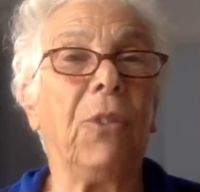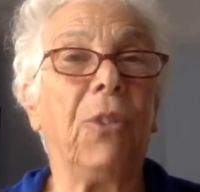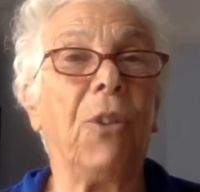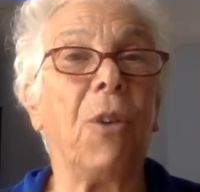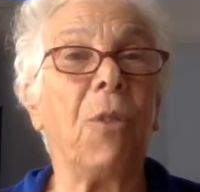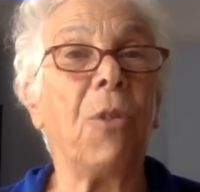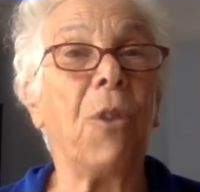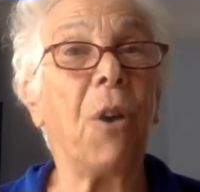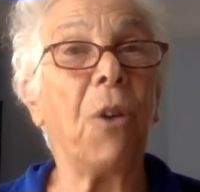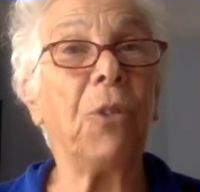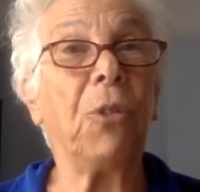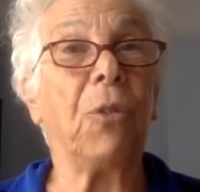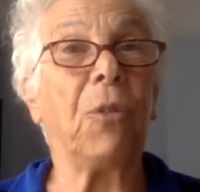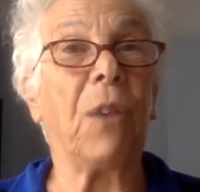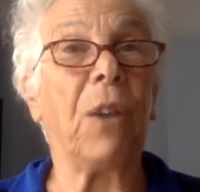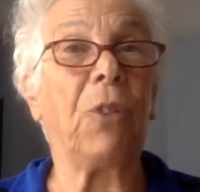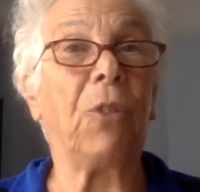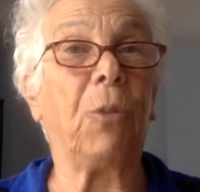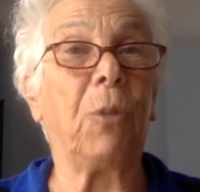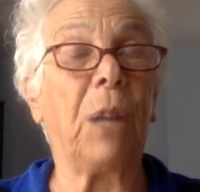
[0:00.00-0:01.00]
So those of
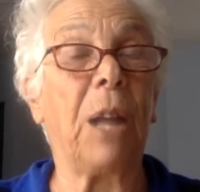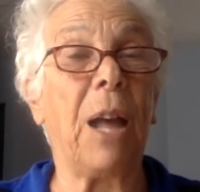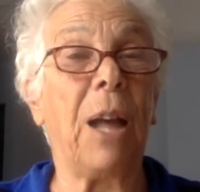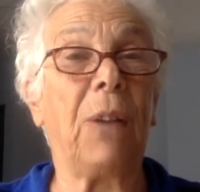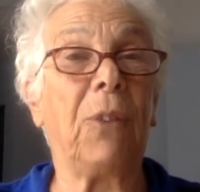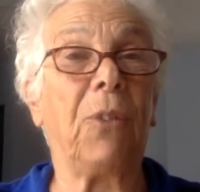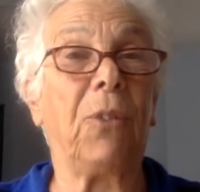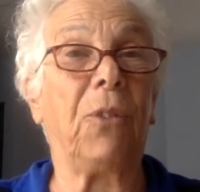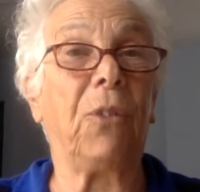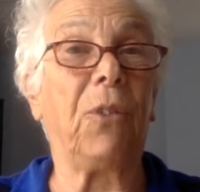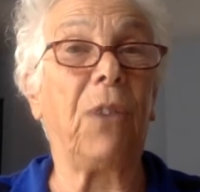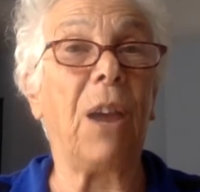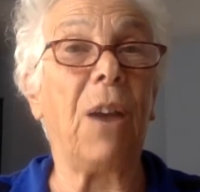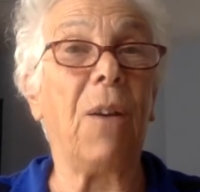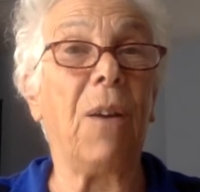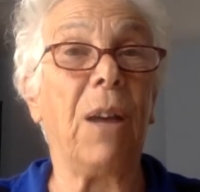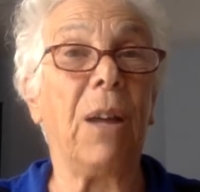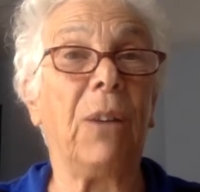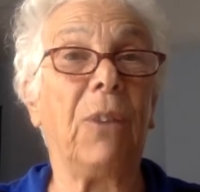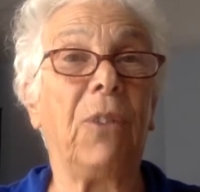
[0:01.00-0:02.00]
us who had had
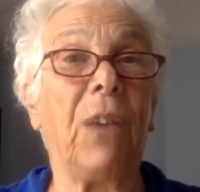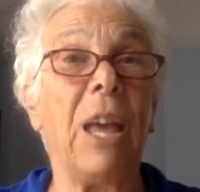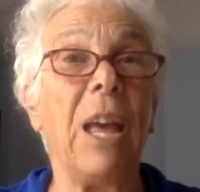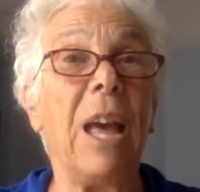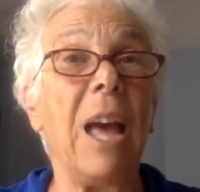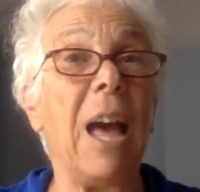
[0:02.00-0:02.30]
cesareans